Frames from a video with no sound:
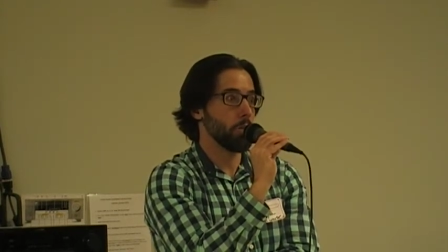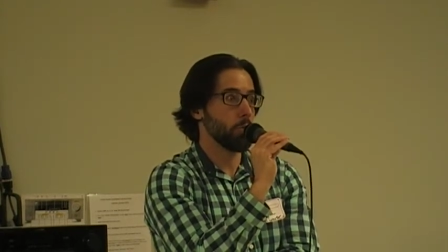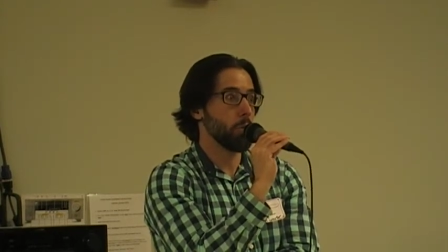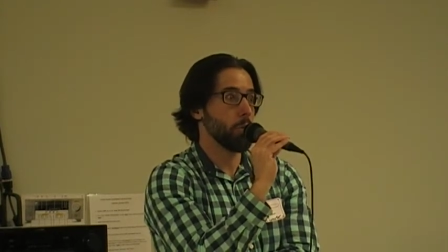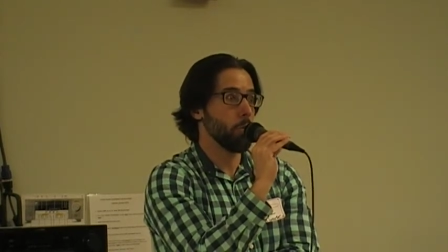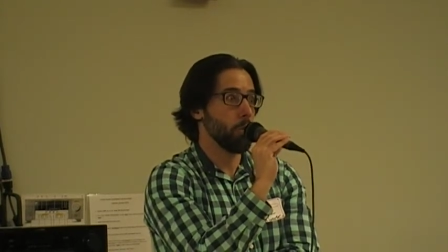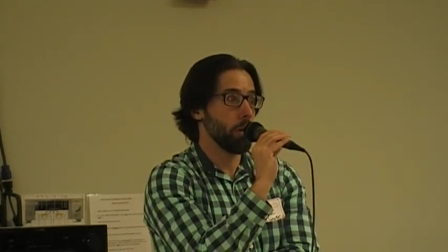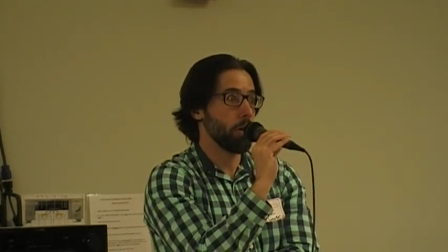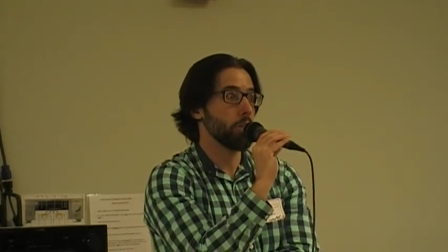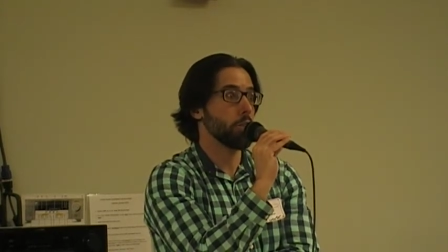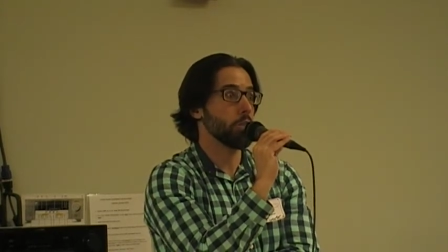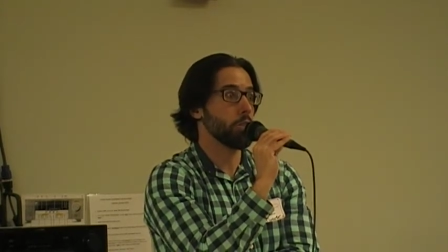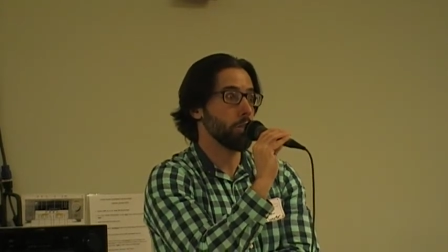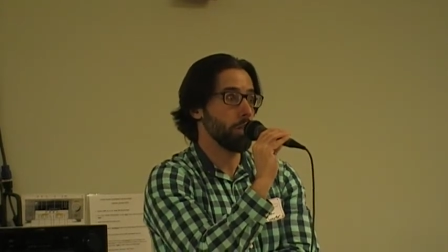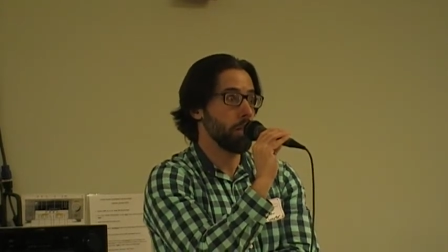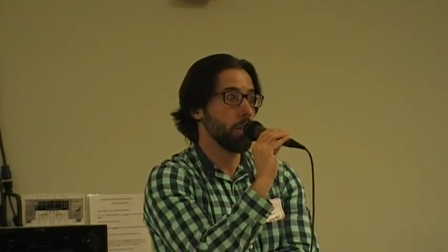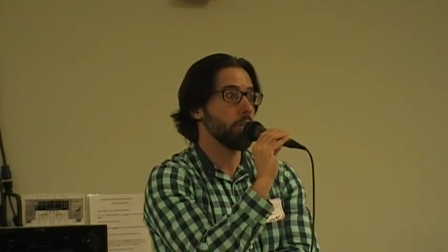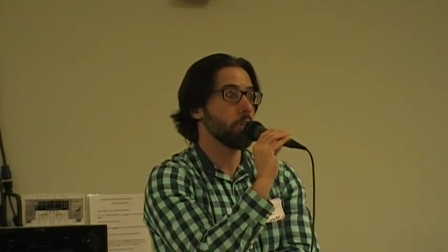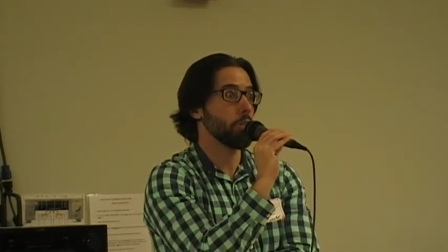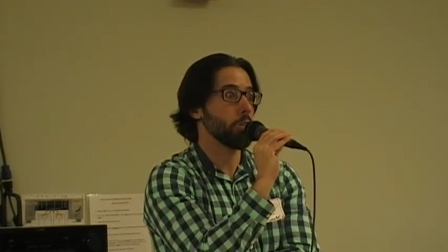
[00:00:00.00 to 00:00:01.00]
We want to
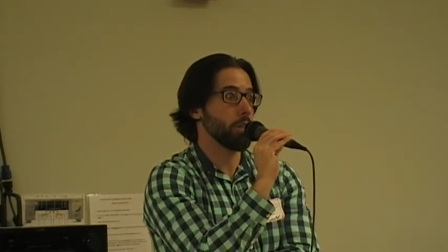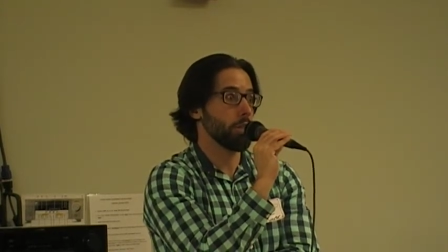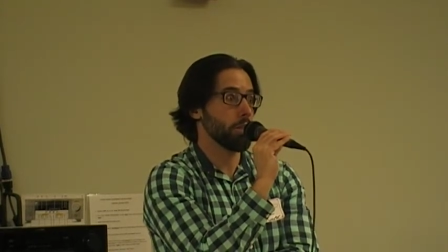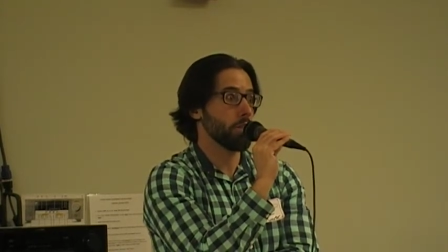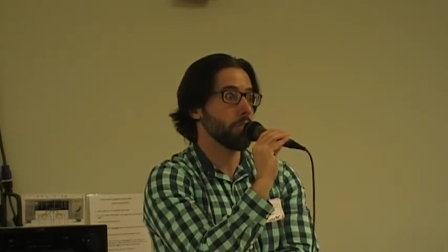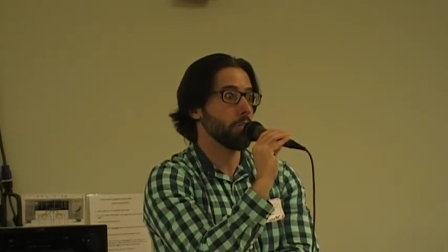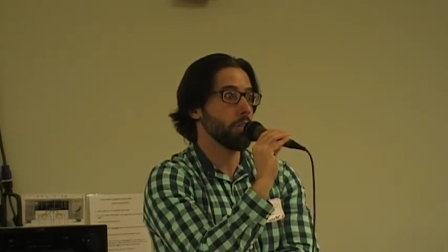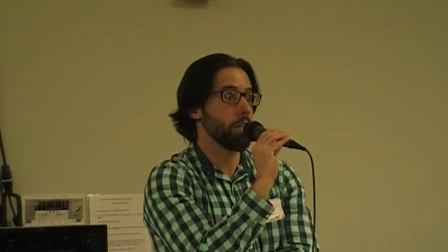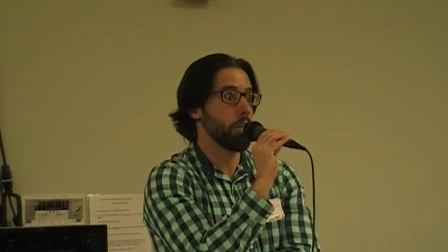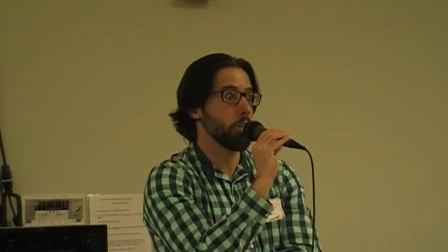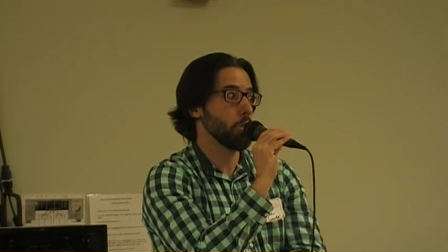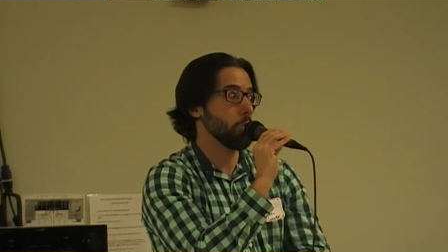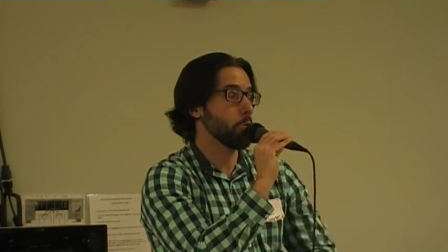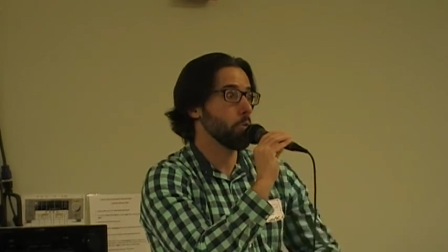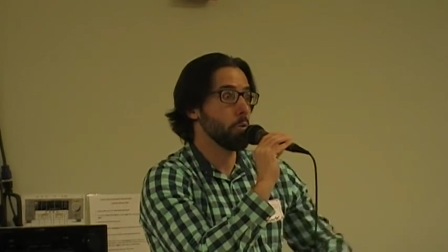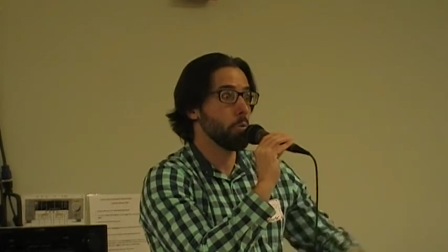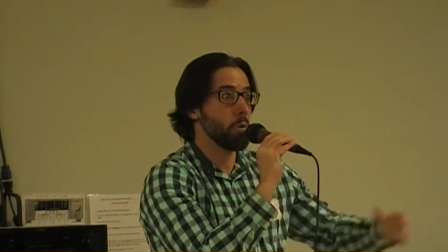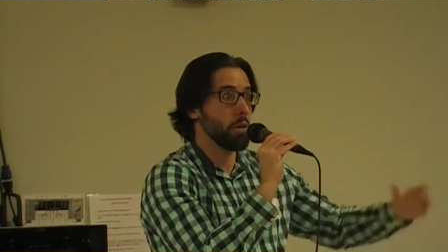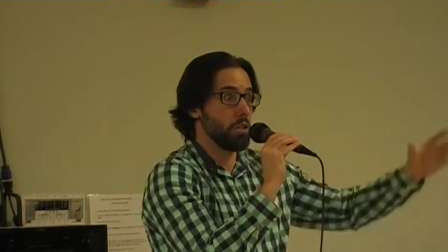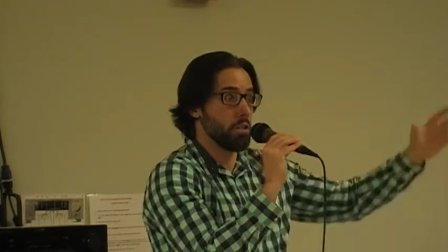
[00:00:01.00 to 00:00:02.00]
see the justification.
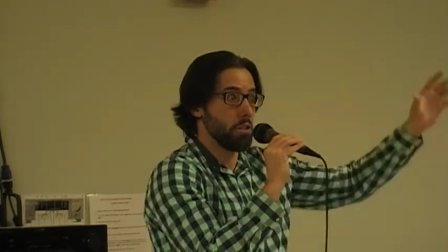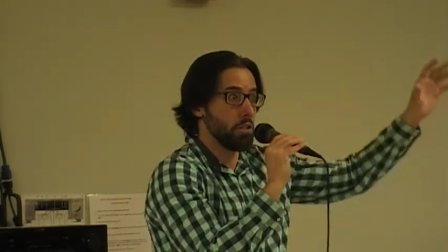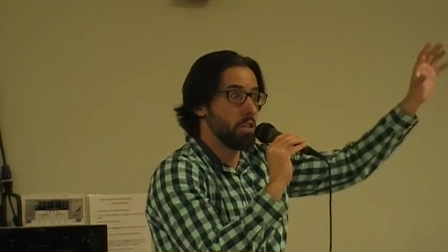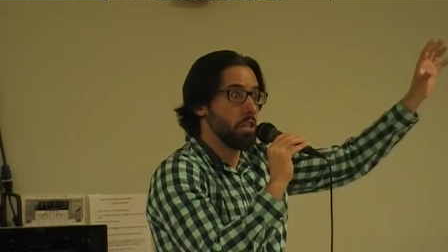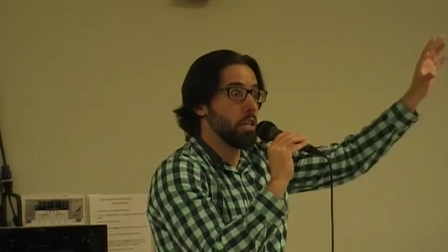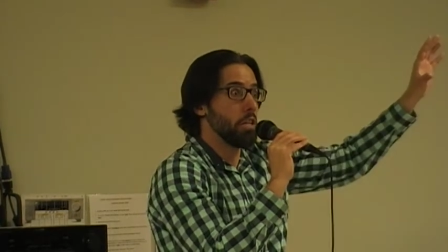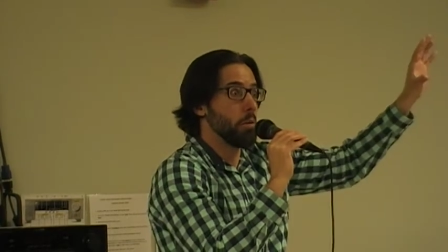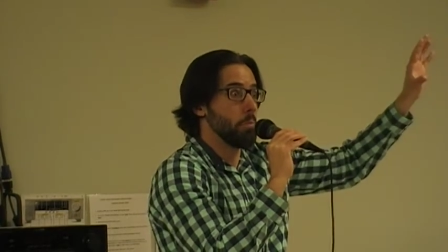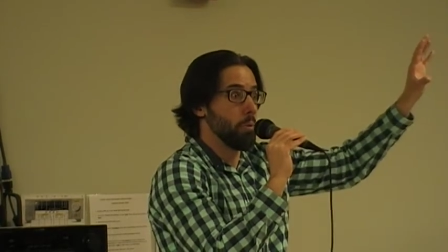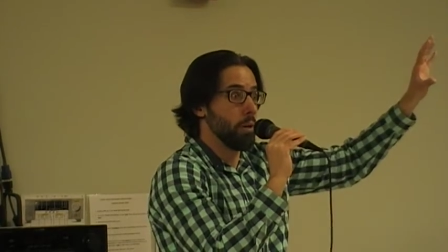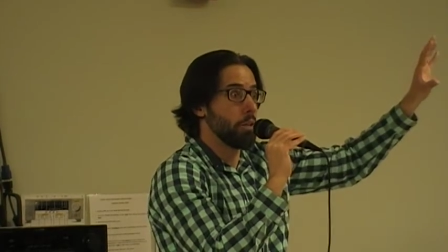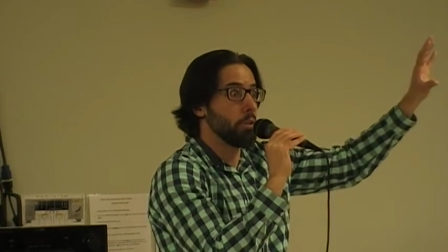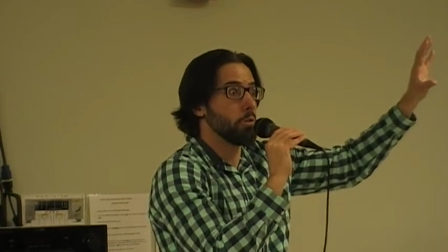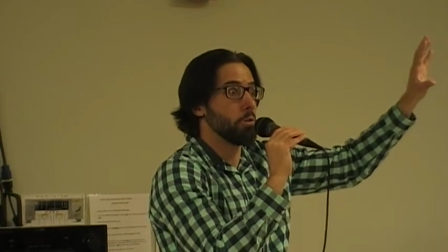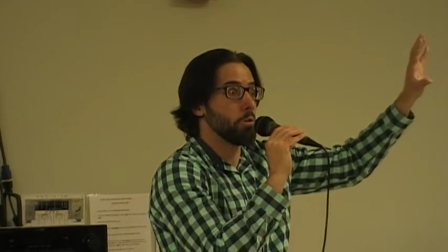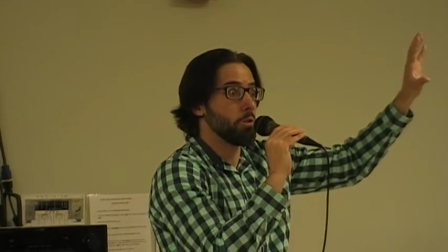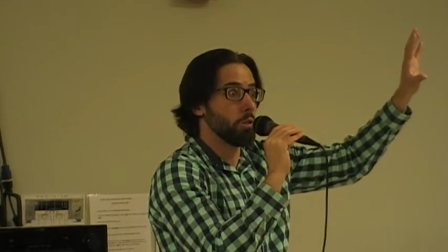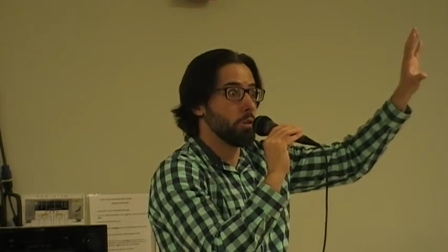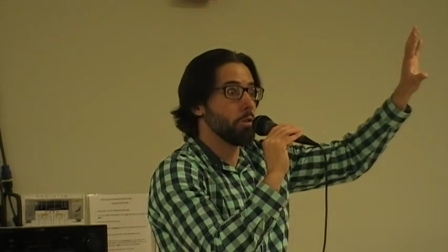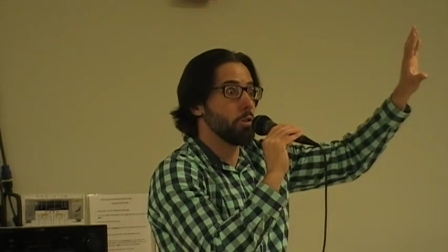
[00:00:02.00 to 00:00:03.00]
We want to see the
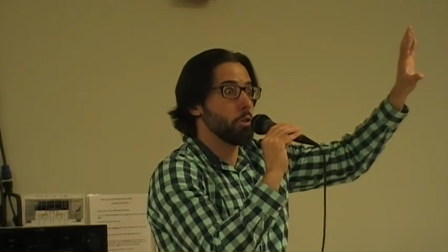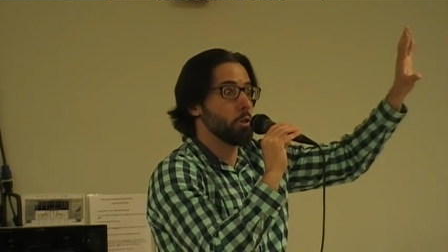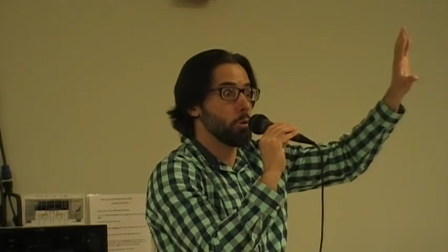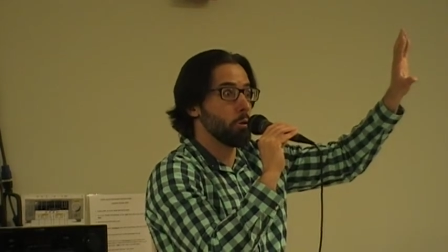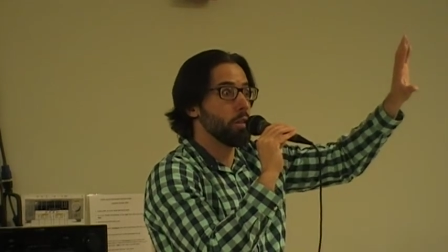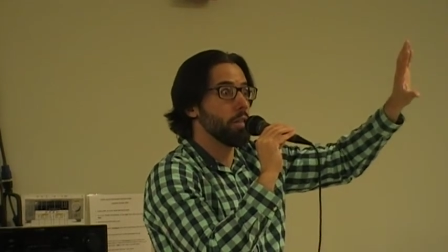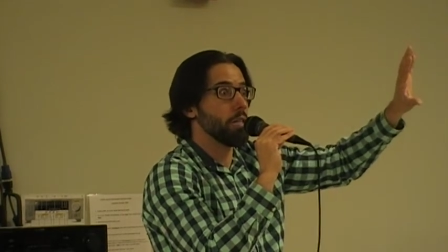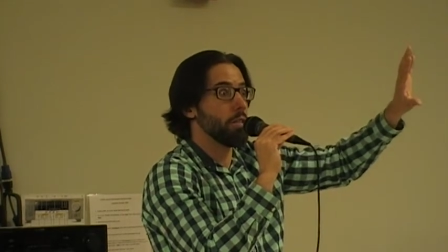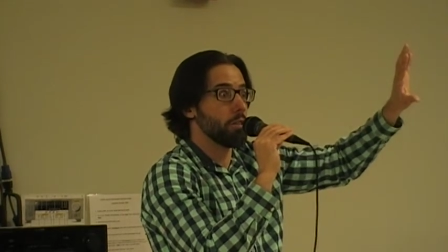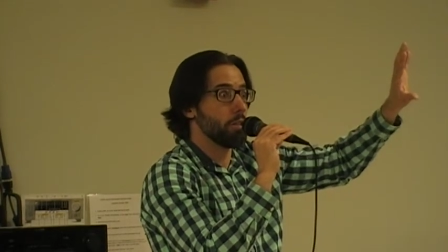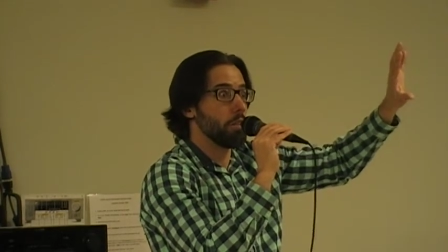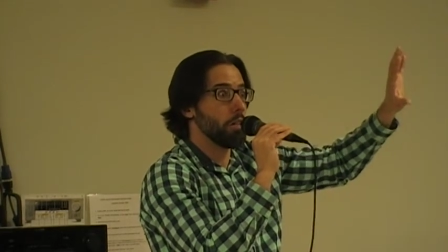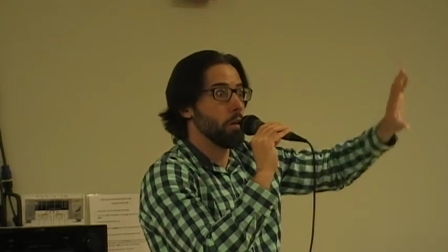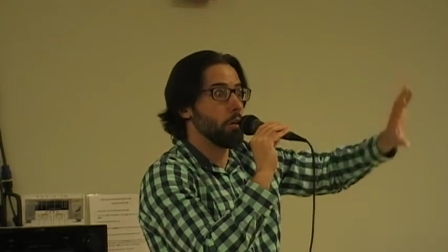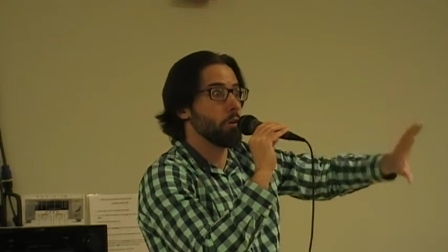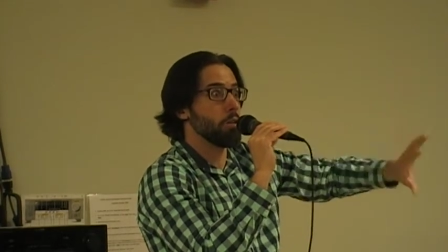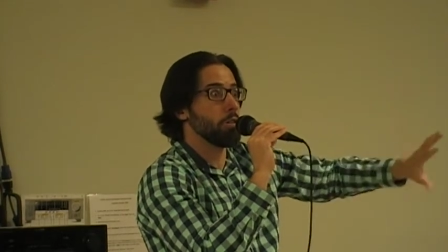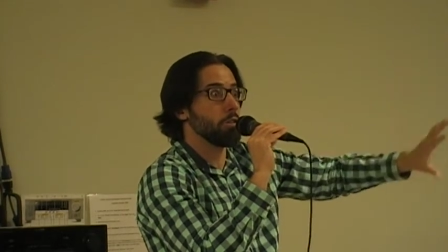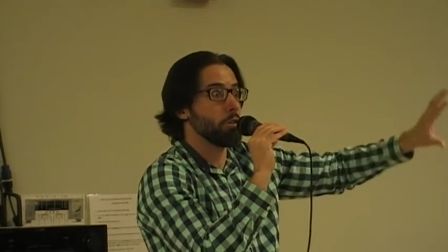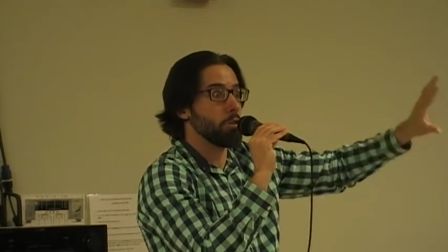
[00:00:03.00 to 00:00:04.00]
pictures of the trees and the mm-hmm.
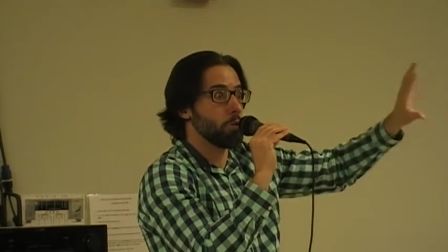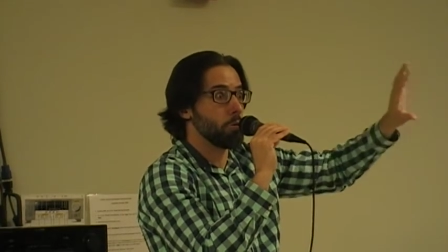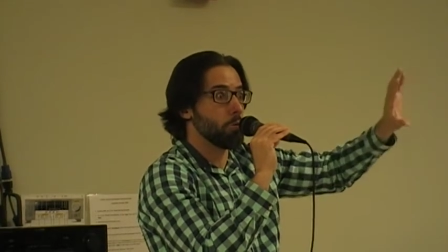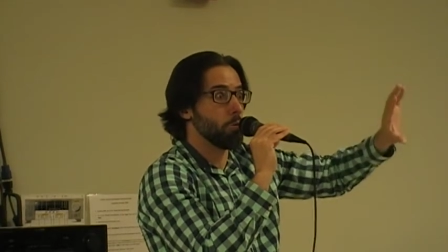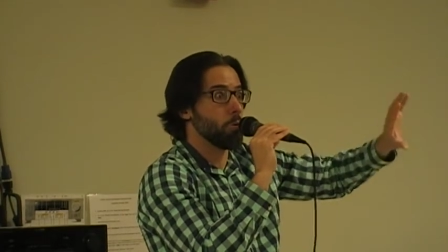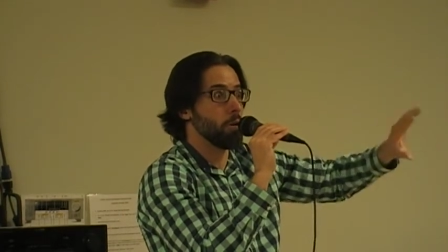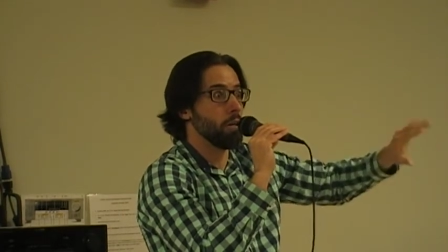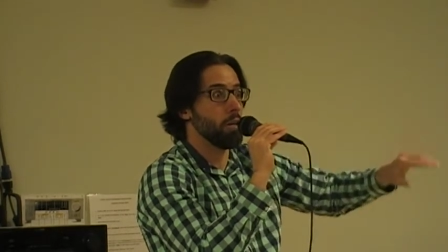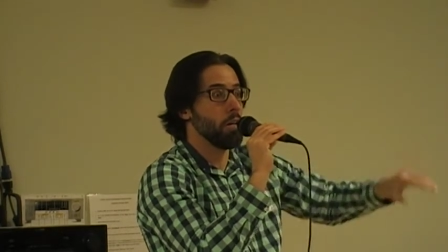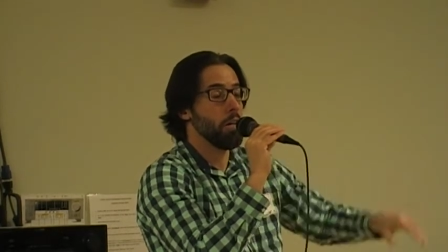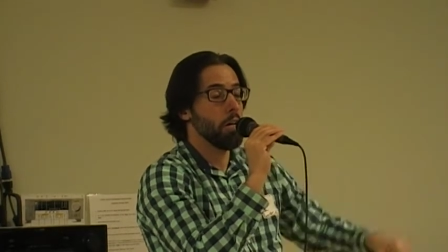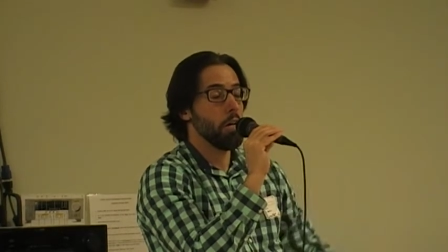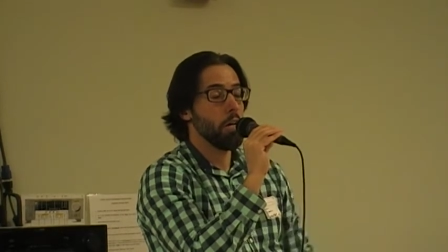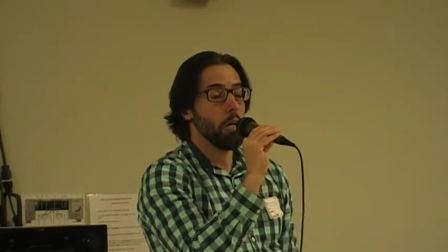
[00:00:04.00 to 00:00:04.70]
areas destroyed.